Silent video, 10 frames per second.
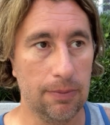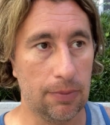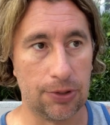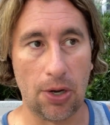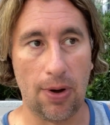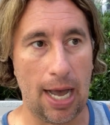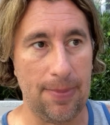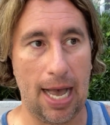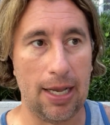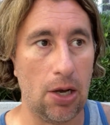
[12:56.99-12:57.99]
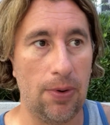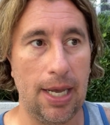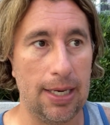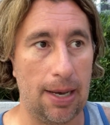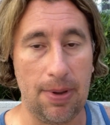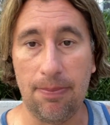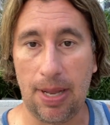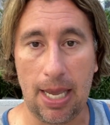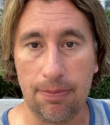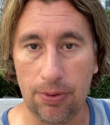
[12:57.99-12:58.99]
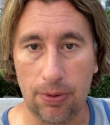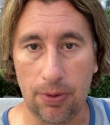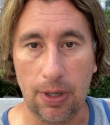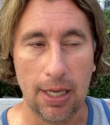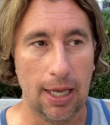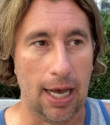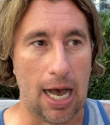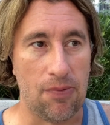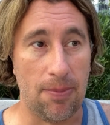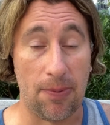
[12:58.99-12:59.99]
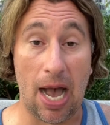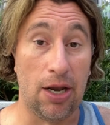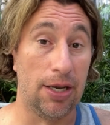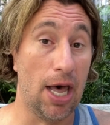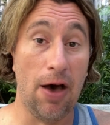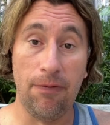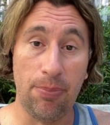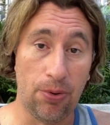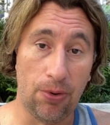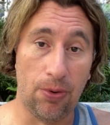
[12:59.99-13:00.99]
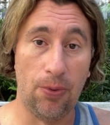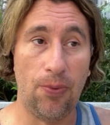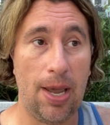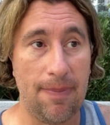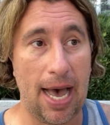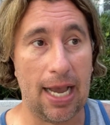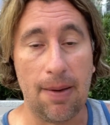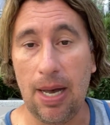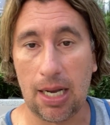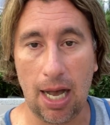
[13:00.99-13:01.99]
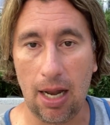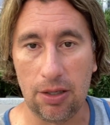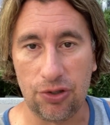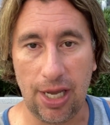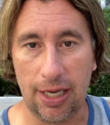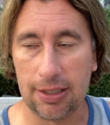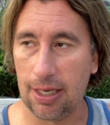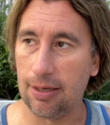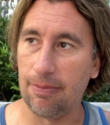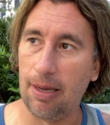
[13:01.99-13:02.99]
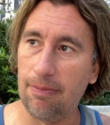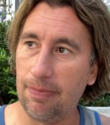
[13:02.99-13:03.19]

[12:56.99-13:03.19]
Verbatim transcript: So, I mean, I go in. I've been playing pool. Remember, I loved pool way back in my college days. Like my